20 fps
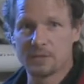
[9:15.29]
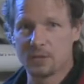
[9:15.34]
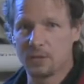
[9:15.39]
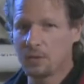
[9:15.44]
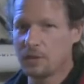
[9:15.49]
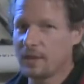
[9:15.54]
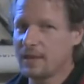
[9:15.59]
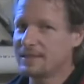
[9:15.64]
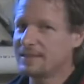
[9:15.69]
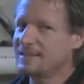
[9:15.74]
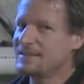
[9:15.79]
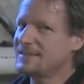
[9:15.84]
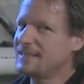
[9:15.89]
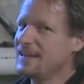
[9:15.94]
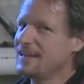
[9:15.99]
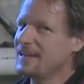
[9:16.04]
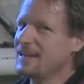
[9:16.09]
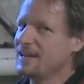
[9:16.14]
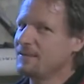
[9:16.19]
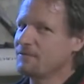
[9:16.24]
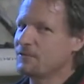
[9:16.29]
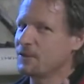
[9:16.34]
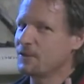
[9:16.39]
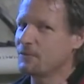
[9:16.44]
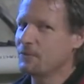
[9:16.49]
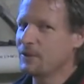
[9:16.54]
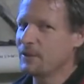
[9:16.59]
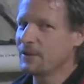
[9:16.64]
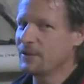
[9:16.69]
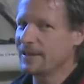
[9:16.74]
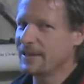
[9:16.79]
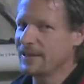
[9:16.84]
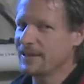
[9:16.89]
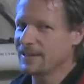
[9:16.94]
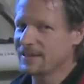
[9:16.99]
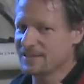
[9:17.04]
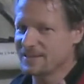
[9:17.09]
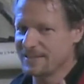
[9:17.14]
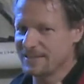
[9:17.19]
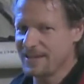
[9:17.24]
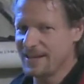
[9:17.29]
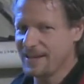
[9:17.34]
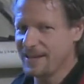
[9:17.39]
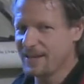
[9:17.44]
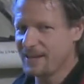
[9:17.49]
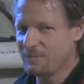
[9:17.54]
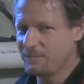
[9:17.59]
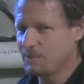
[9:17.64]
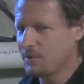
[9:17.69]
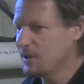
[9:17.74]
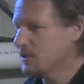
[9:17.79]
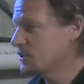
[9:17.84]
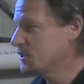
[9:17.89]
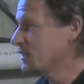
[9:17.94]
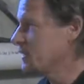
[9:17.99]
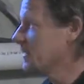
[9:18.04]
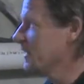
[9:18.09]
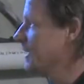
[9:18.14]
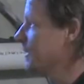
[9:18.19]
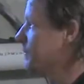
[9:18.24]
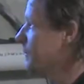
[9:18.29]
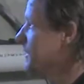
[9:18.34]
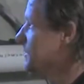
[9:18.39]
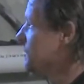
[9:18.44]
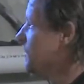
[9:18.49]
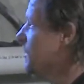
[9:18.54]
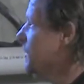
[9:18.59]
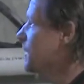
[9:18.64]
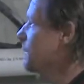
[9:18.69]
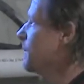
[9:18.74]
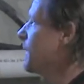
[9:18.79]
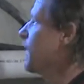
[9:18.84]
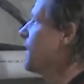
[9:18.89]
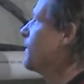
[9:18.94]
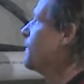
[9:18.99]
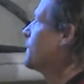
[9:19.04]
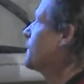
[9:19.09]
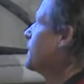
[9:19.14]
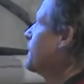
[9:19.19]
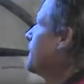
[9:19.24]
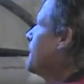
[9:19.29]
so let's see if there really is negative pressure like we talk about